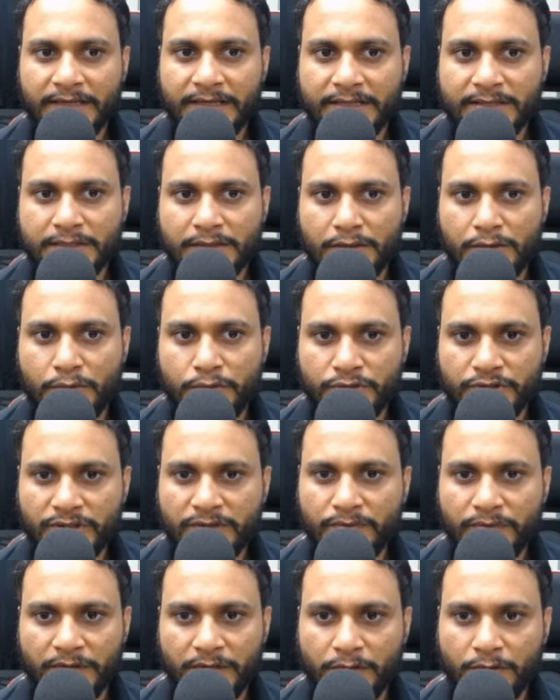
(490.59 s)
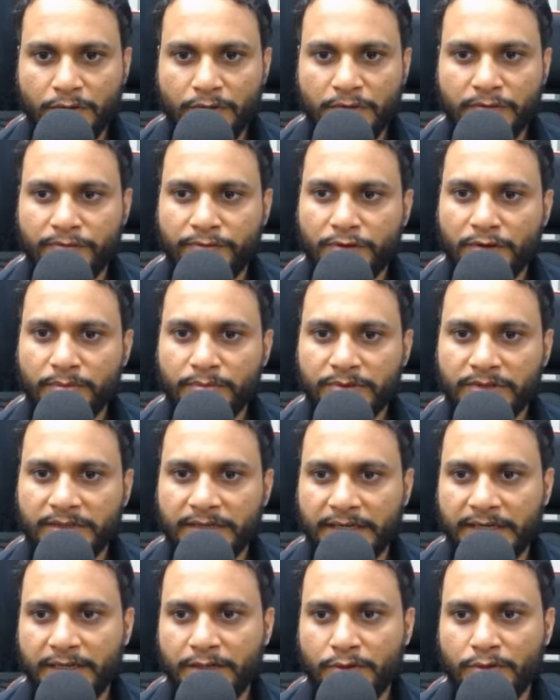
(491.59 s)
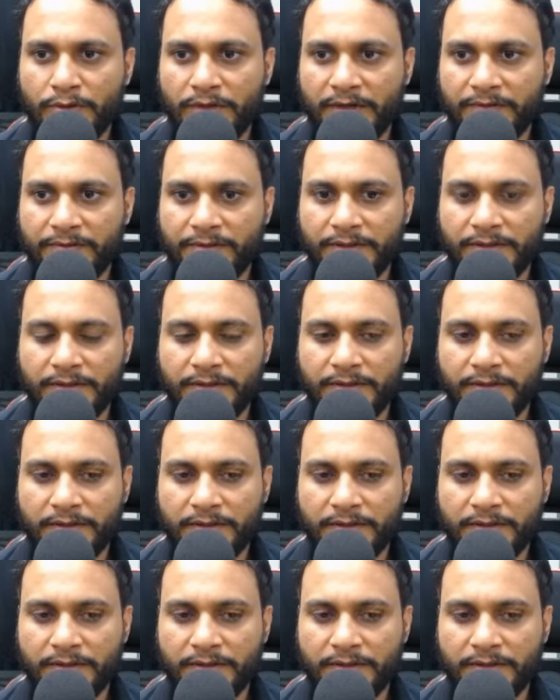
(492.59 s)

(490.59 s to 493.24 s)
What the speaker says: exclusion window from the right to left.